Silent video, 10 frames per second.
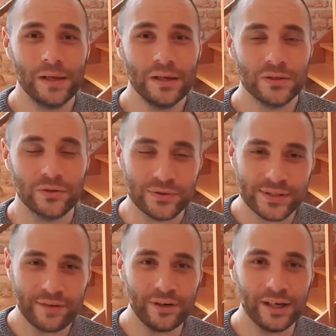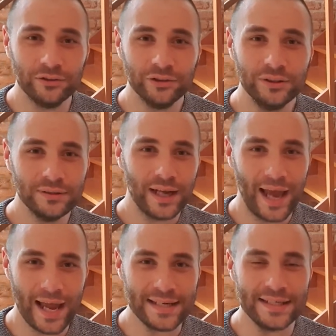So 700,
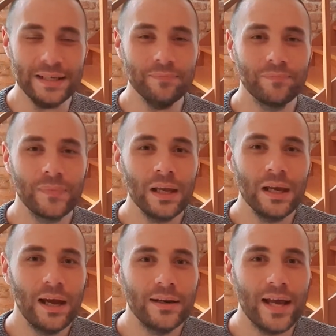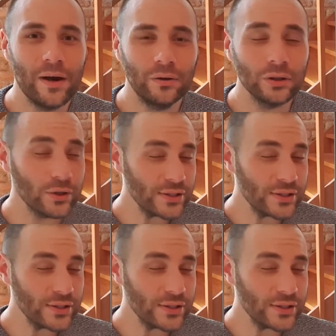80. Now, lots